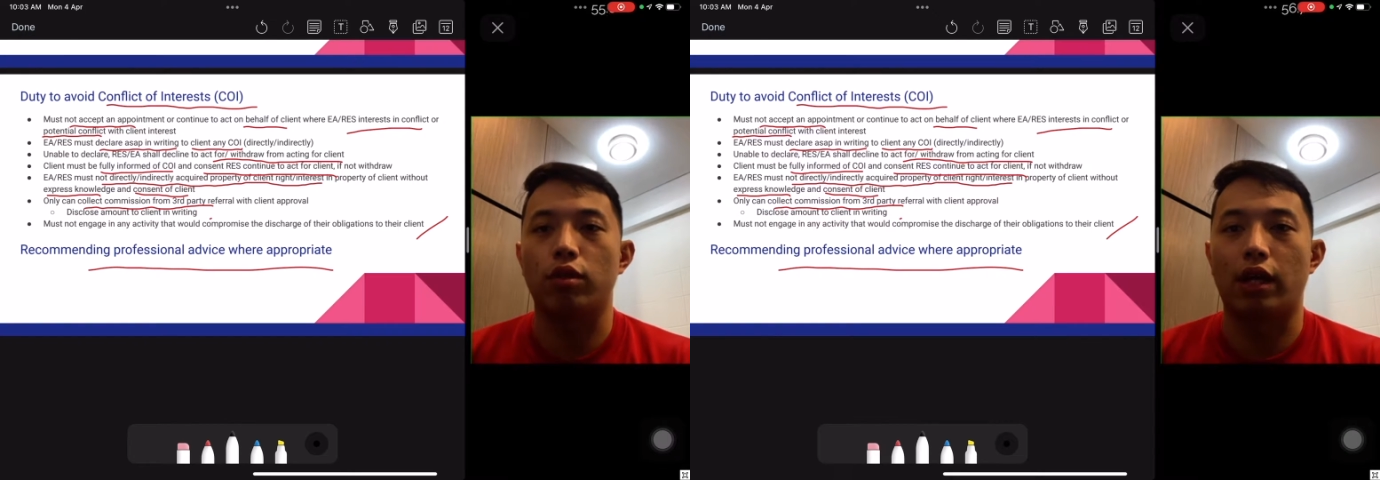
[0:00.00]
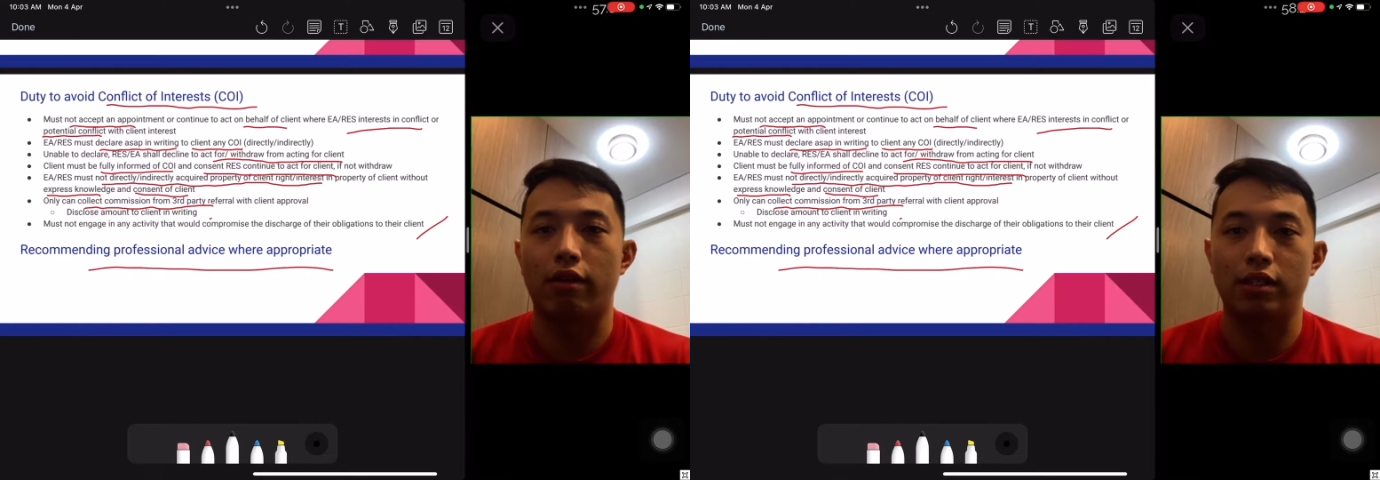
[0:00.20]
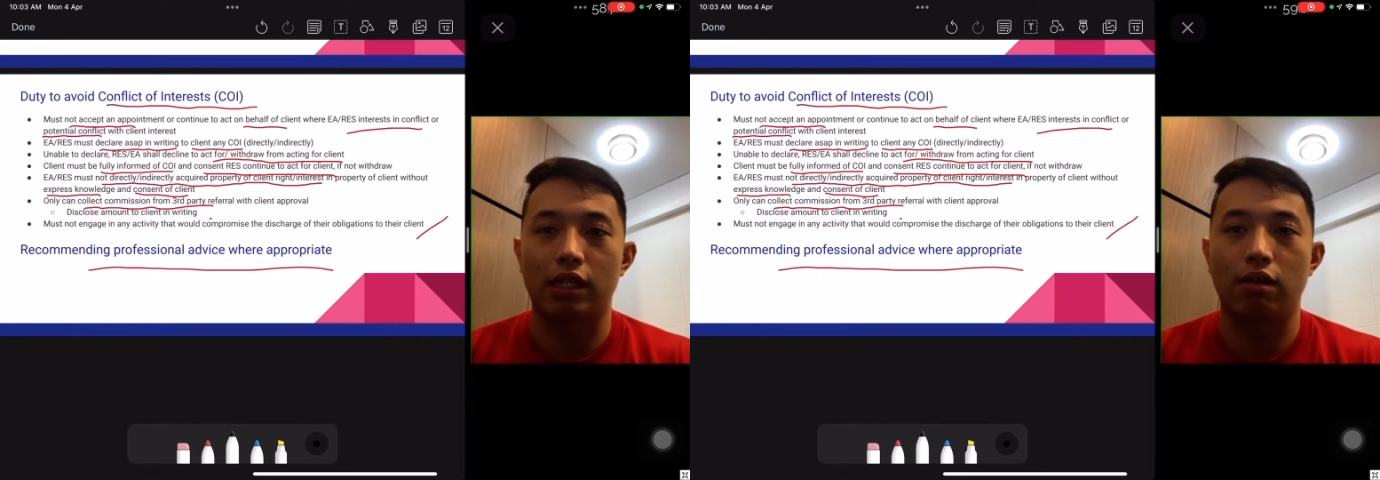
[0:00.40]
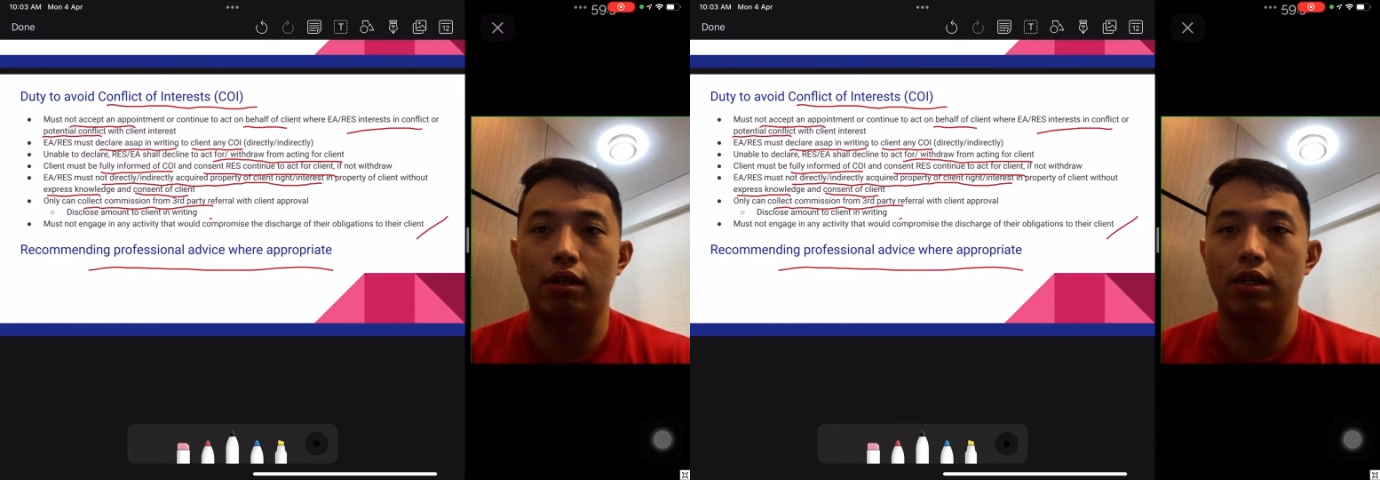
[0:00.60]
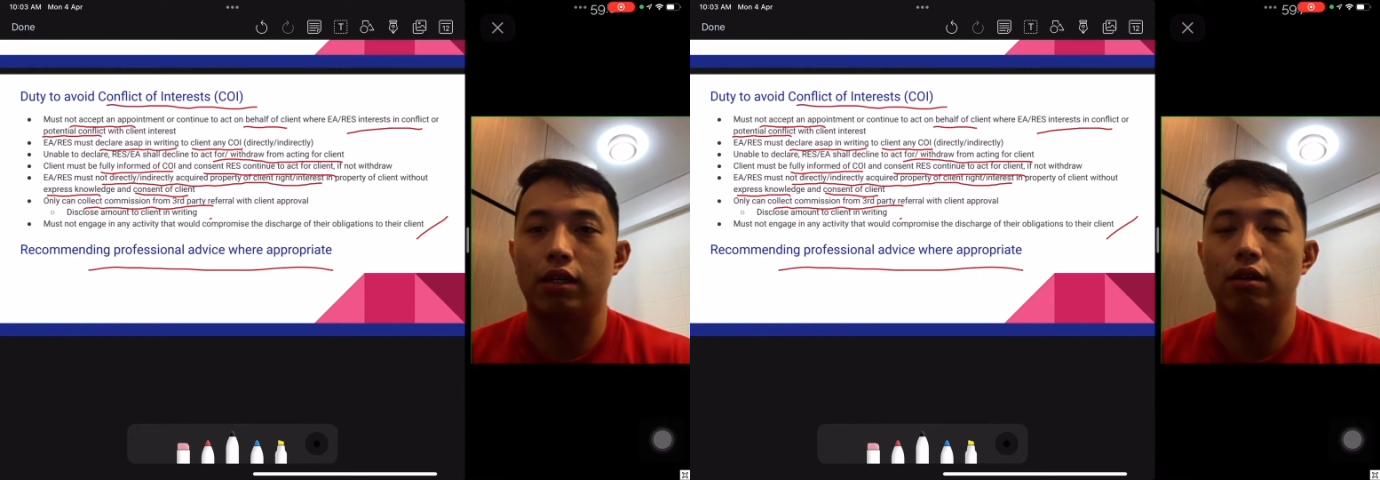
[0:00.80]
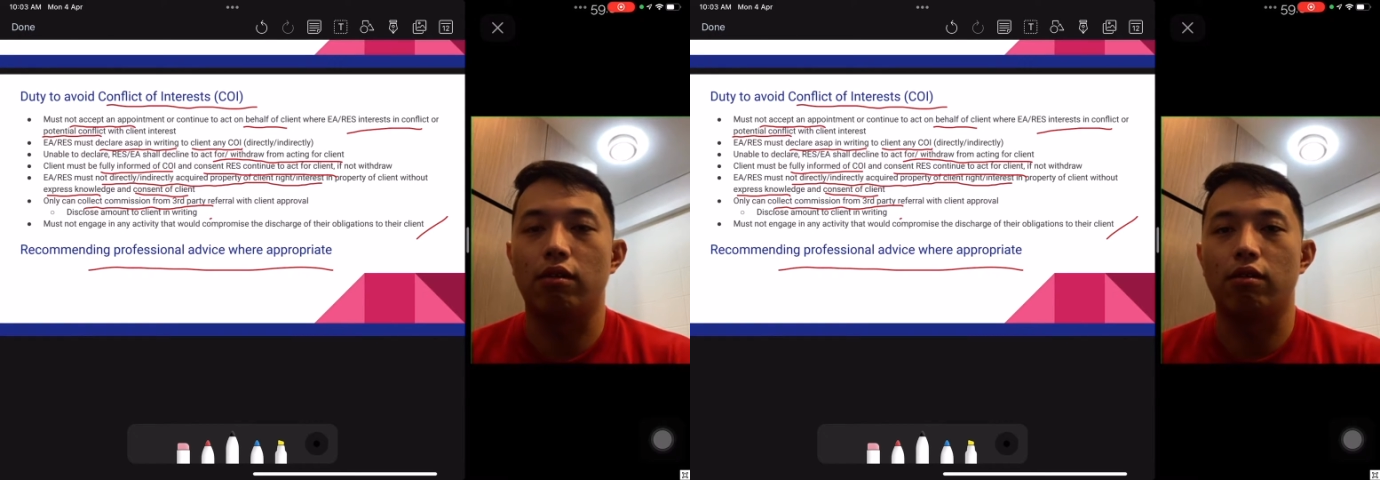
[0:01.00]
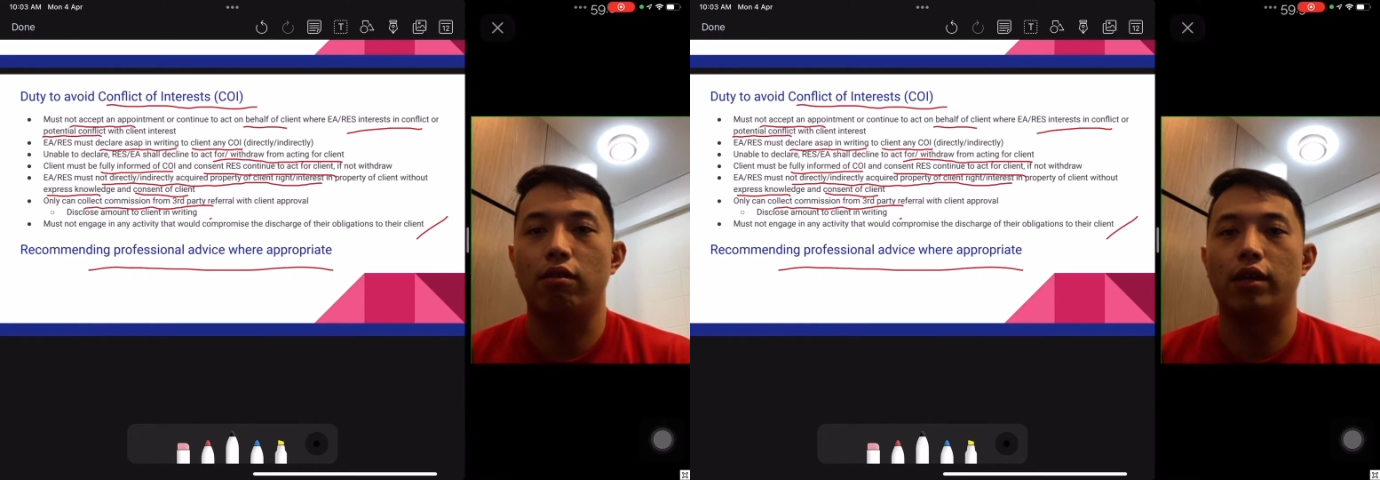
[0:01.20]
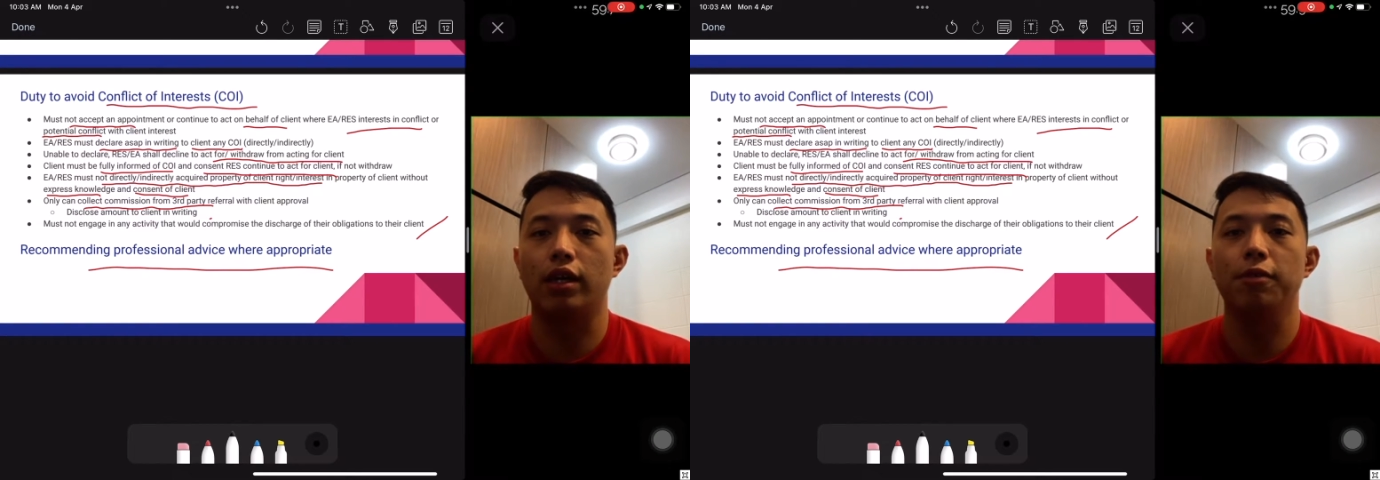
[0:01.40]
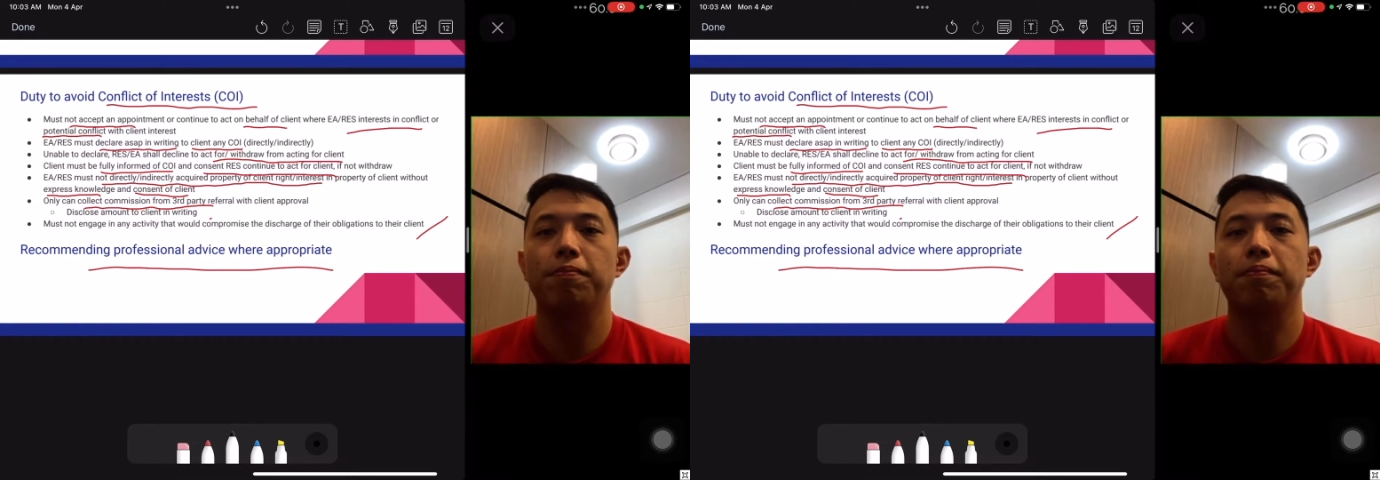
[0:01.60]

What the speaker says: direct seller. Okay,